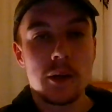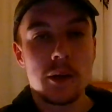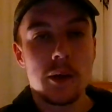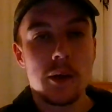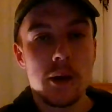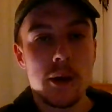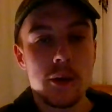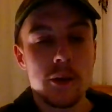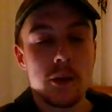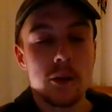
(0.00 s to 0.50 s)

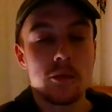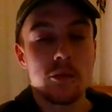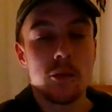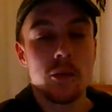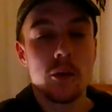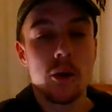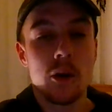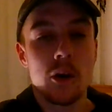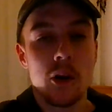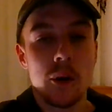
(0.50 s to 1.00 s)
In this
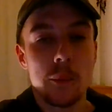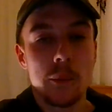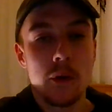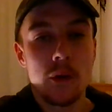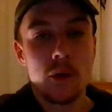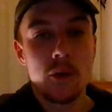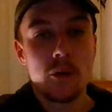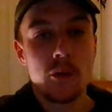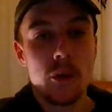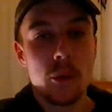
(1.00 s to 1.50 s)
video I'm going to be
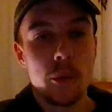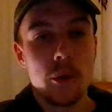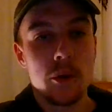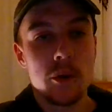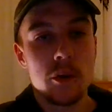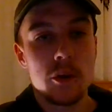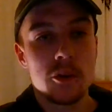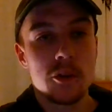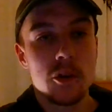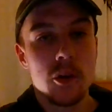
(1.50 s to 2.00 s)
reviewing
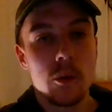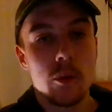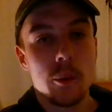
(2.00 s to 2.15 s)
the two